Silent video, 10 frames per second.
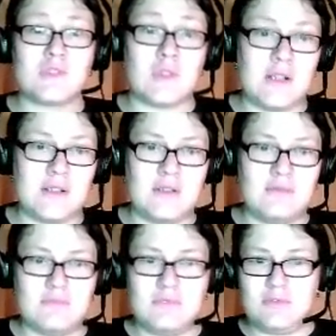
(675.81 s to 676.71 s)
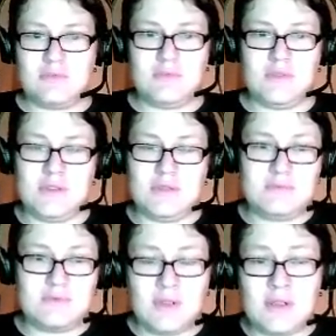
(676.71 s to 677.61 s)
trying, well,
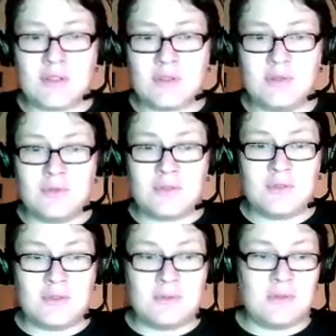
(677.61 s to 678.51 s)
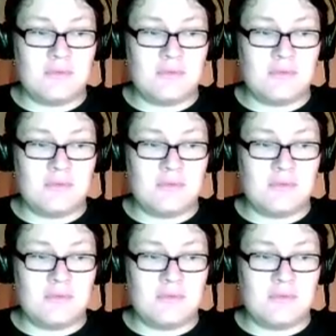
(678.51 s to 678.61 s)
trying to go into the